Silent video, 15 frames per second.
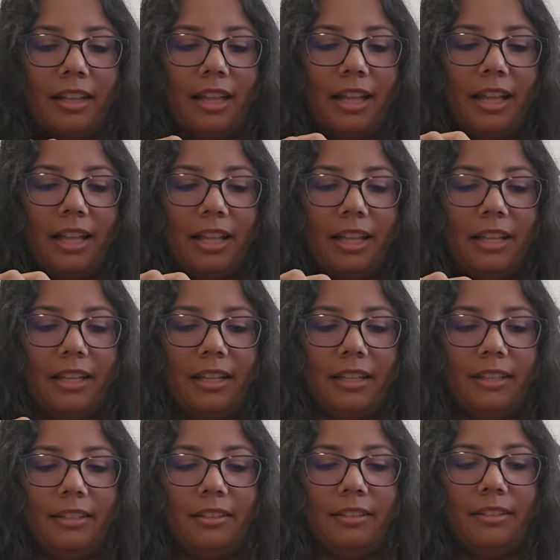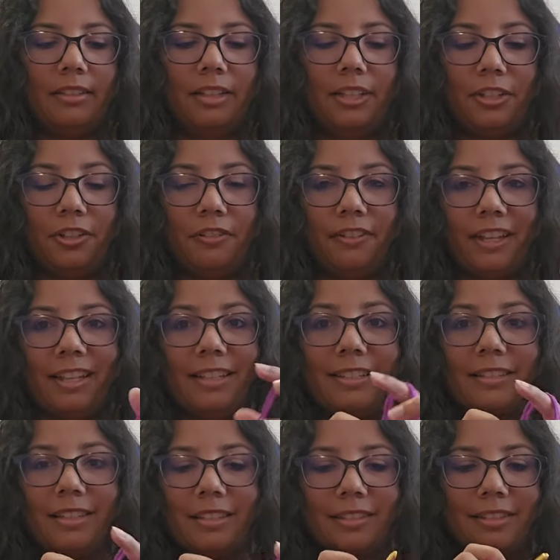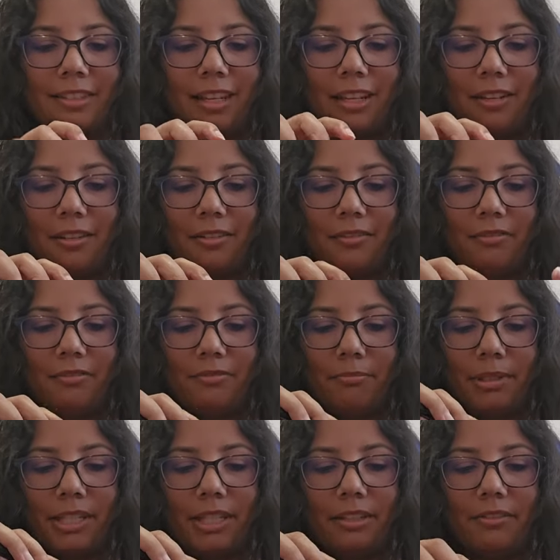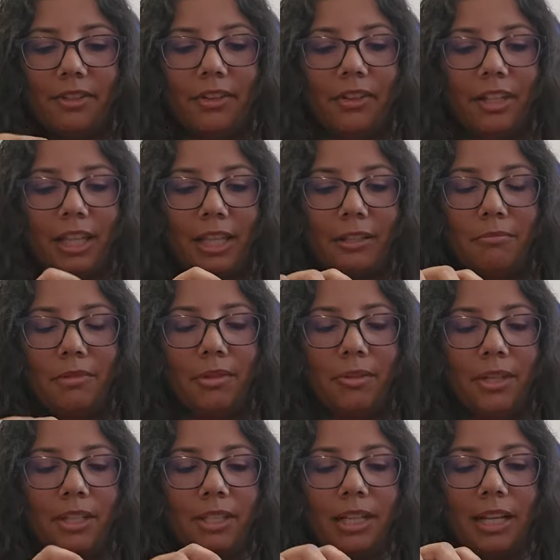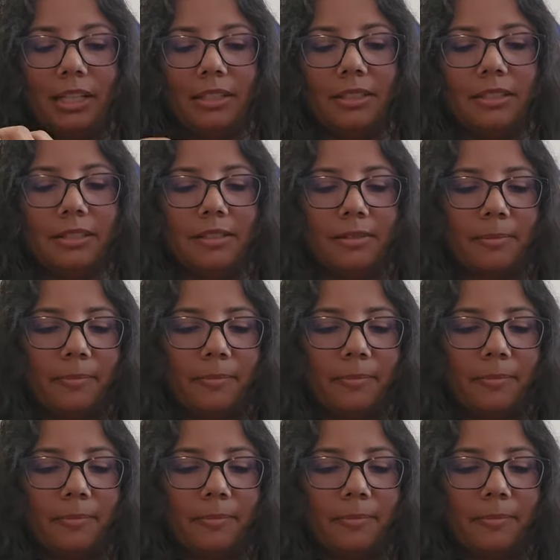and in your face instead of being very like muted colors.